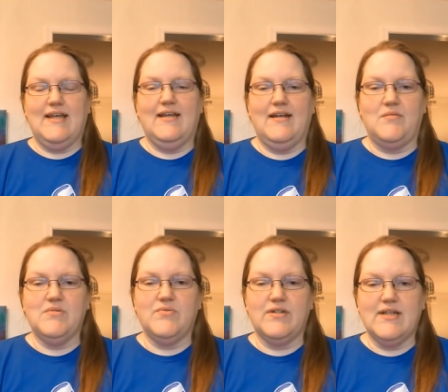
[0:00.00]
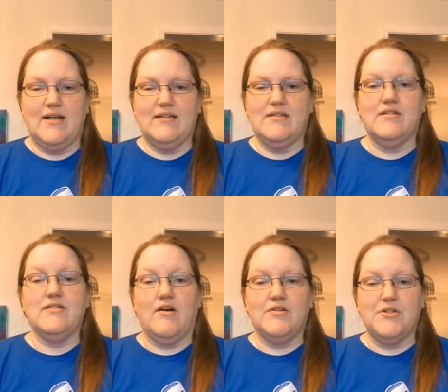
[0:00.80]
and I'm so excited to
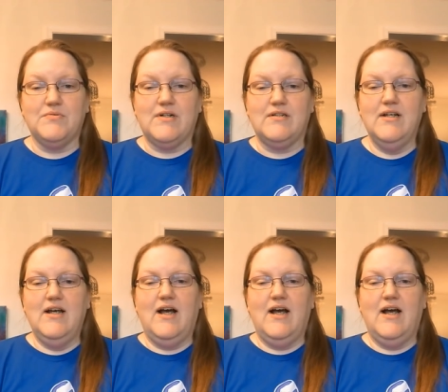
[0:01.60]
talk to you all.